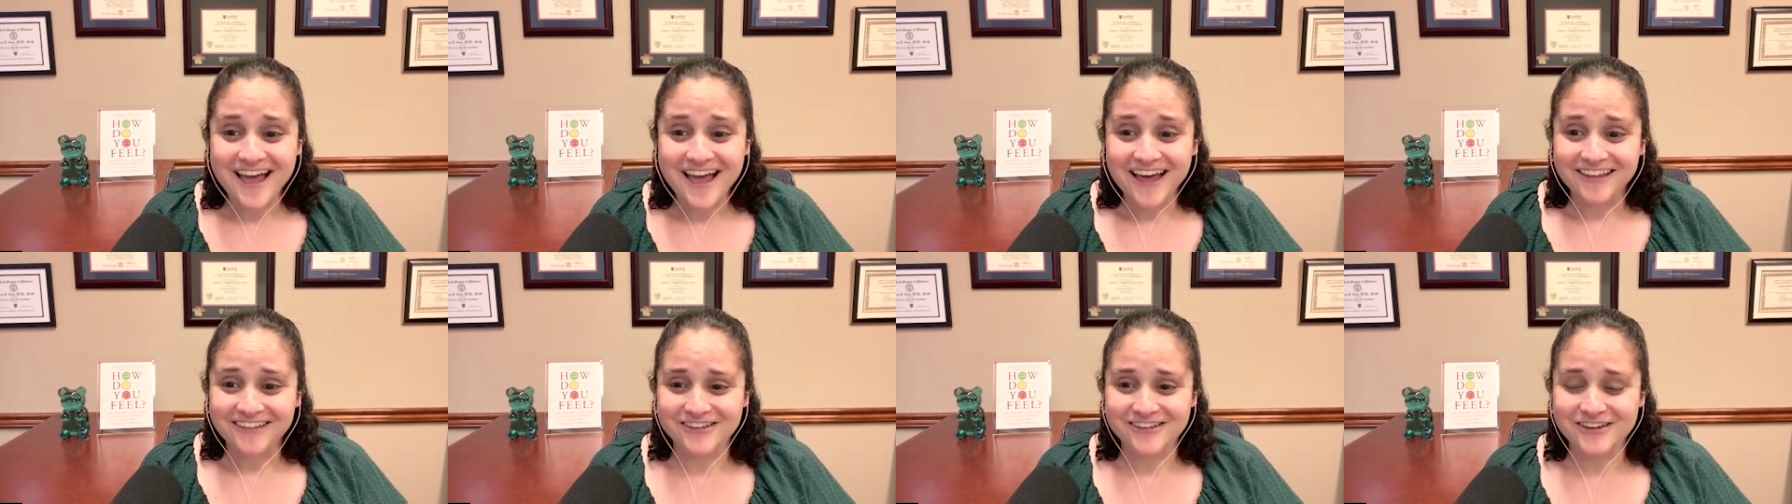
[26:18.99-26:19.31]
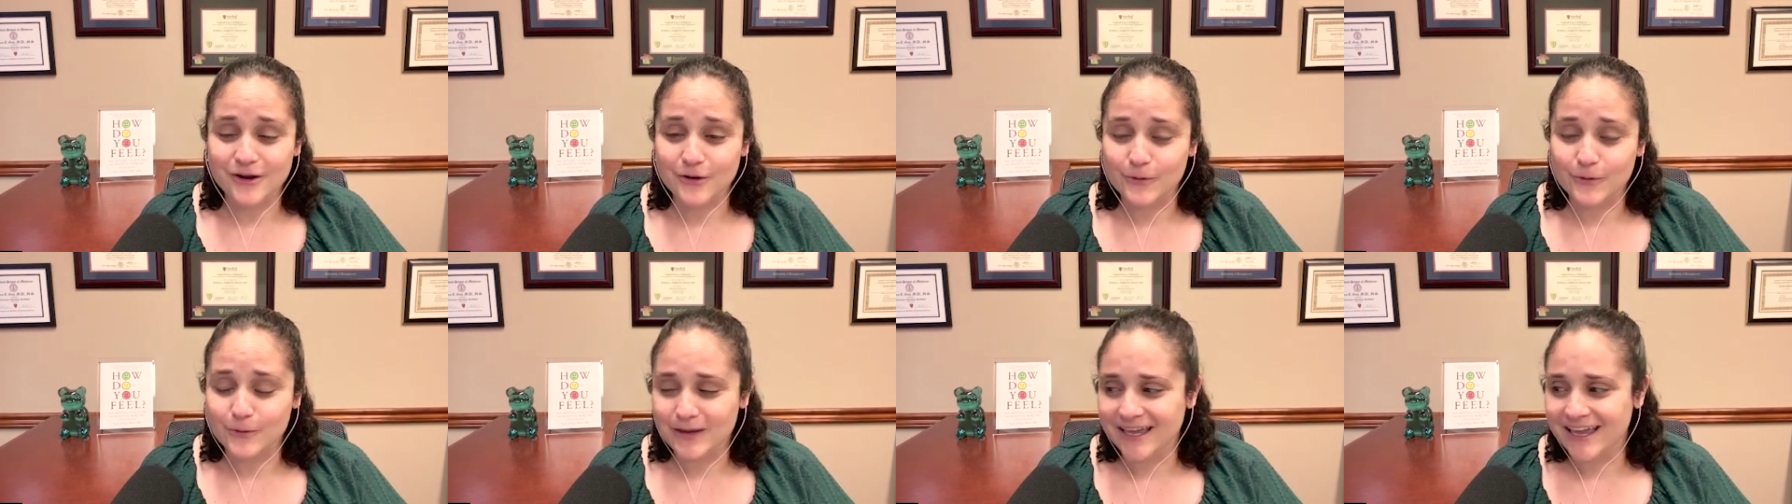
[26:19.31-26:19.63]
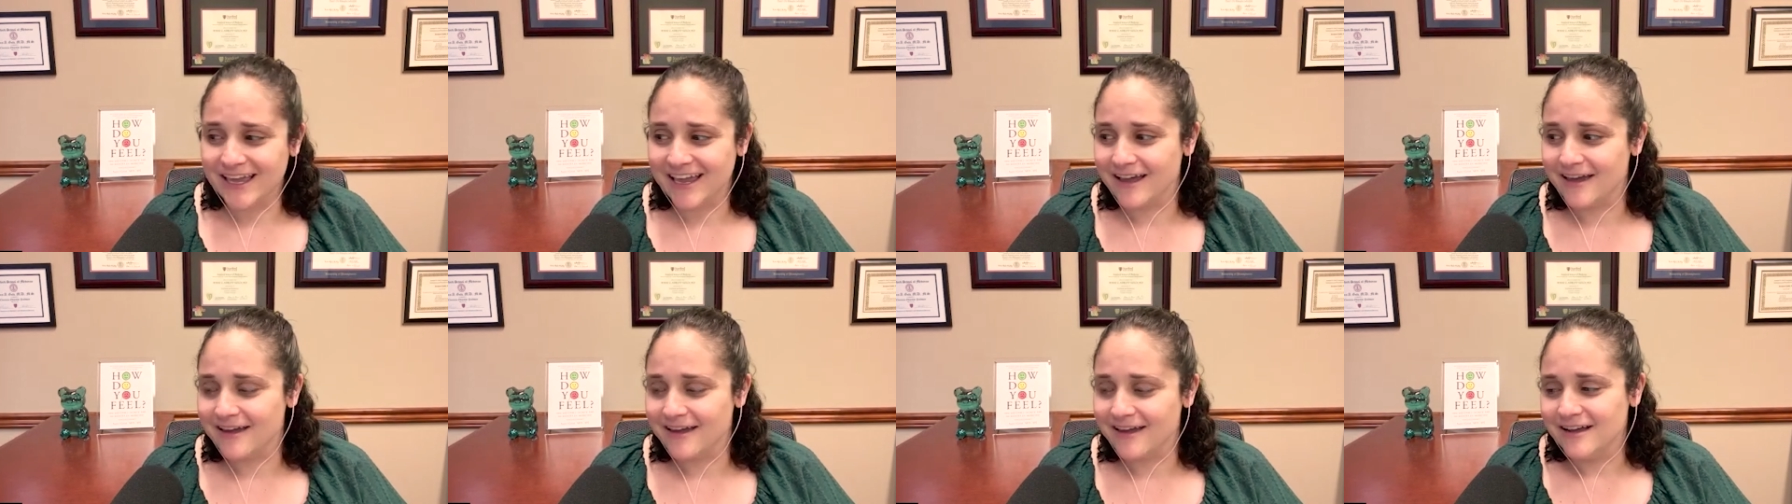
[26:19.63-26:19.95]
we
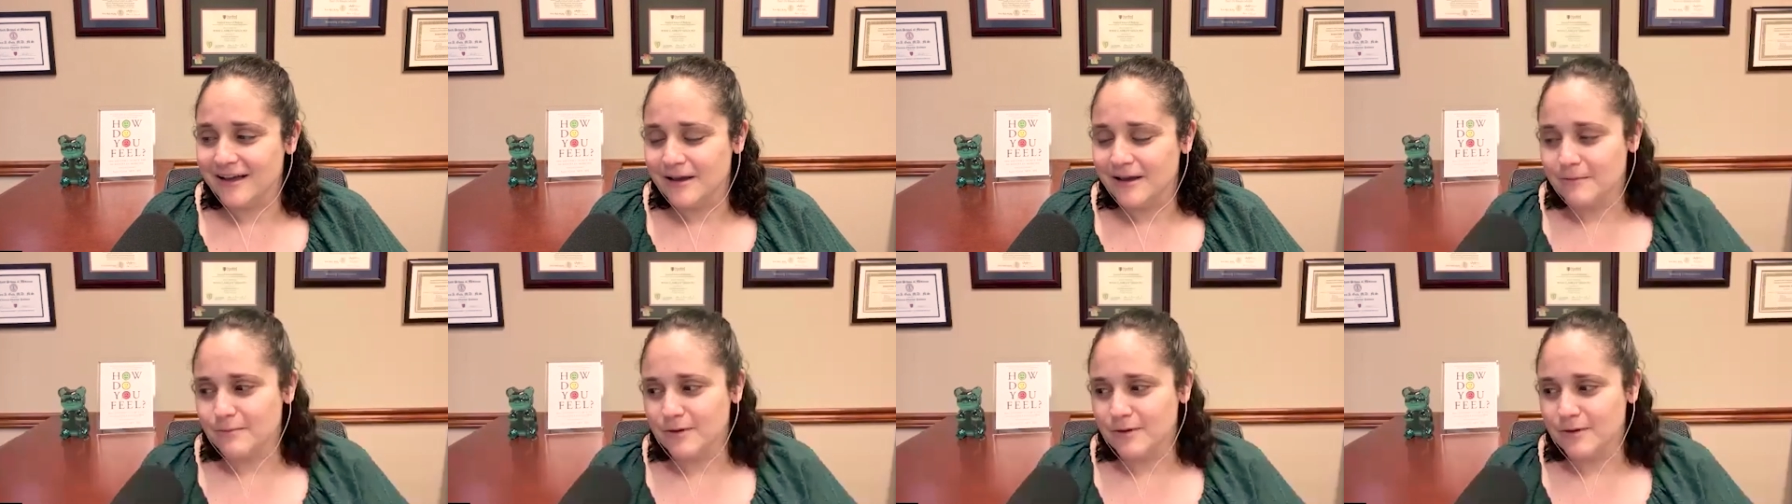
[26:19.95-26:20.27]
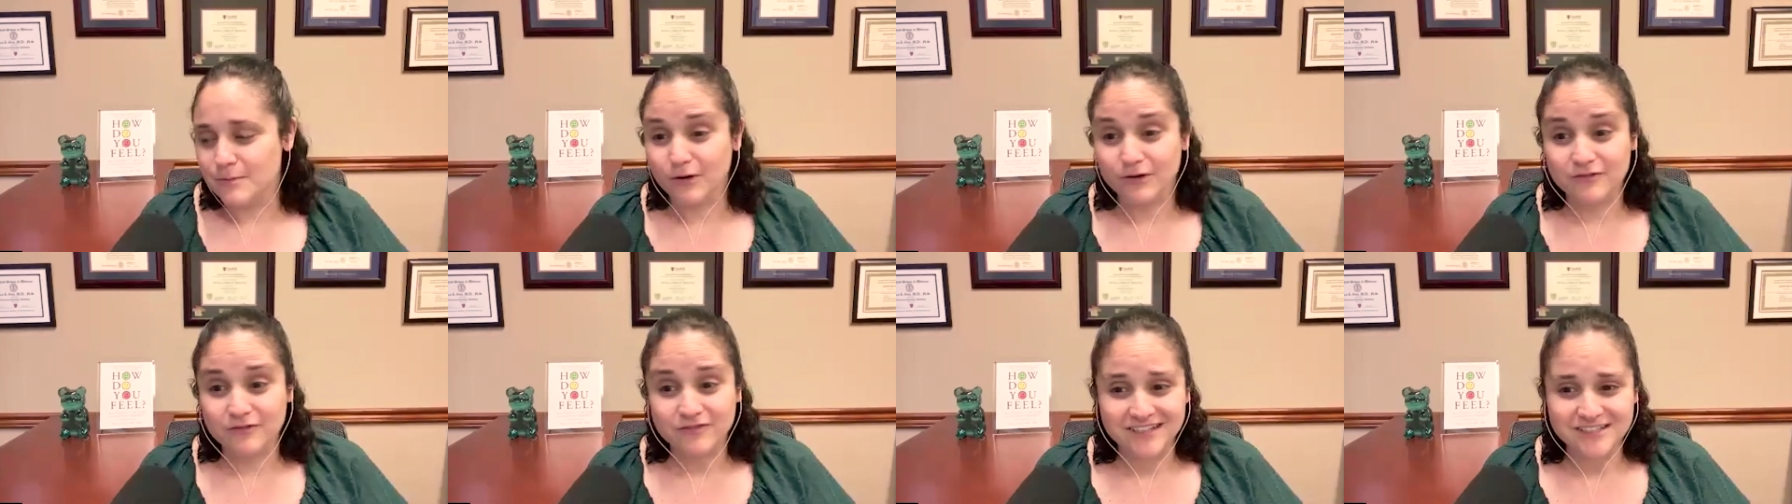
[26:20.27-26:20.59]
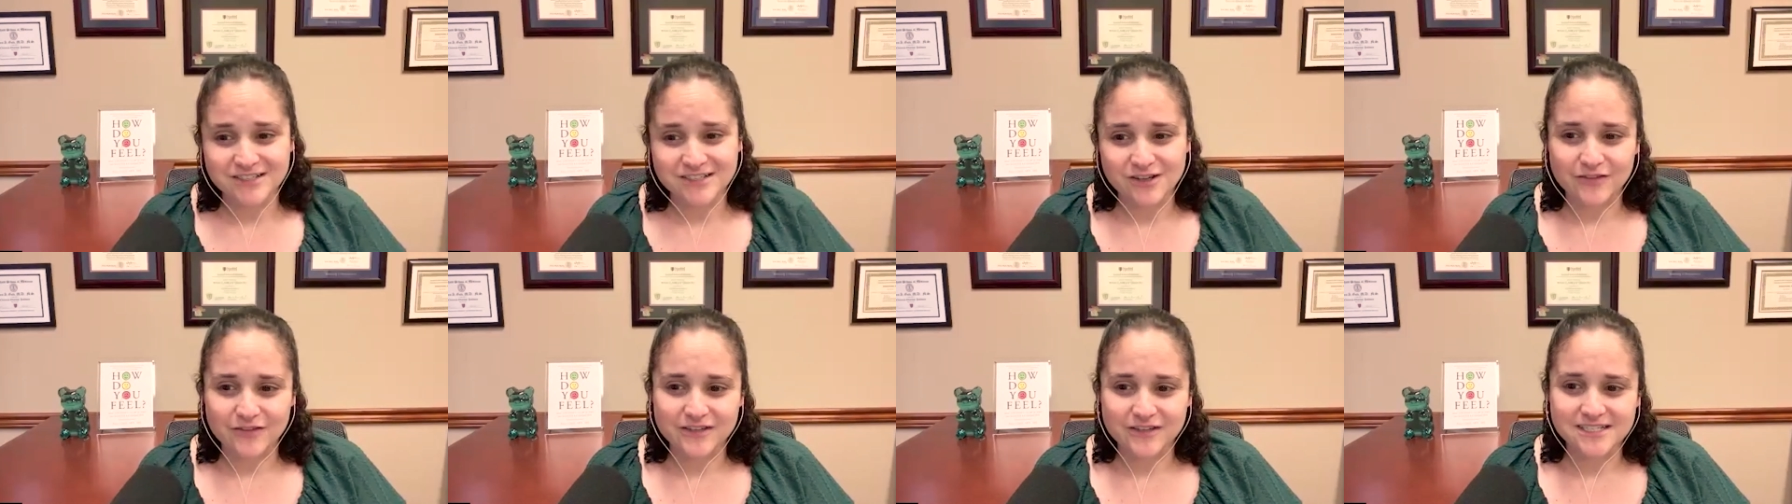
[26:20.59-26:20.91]
can't be
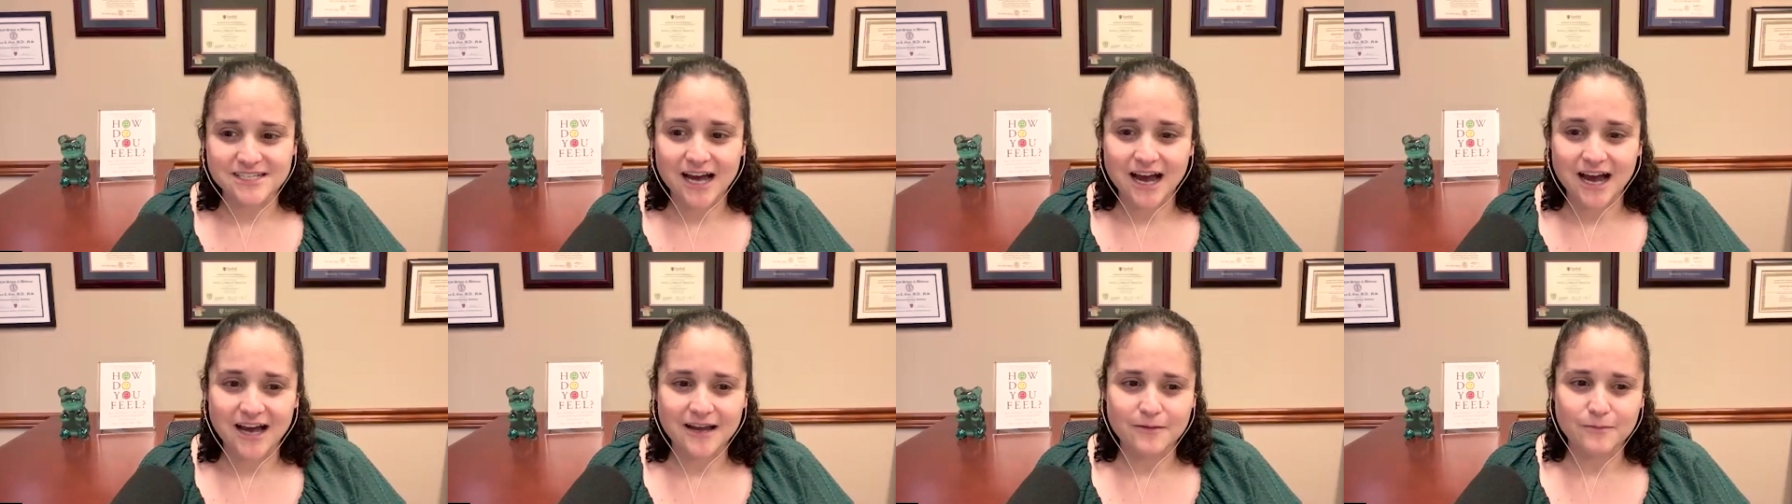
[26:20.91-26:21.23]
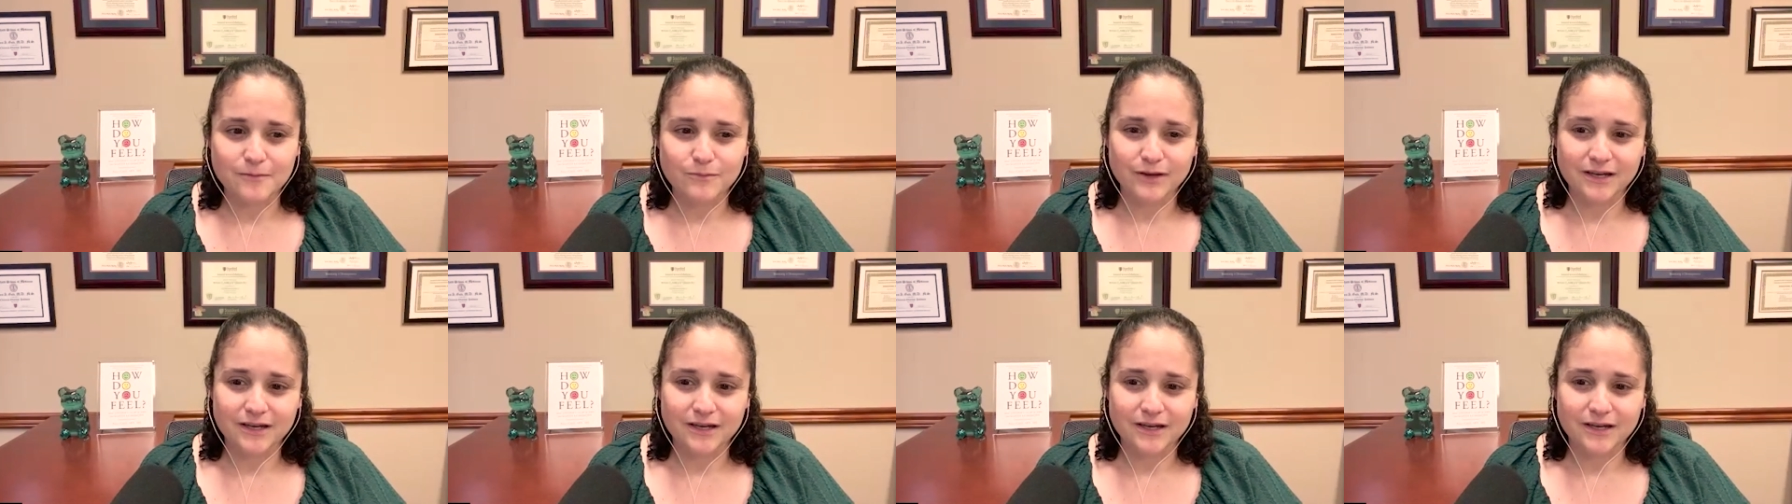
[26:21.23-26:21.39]
perfect all the time.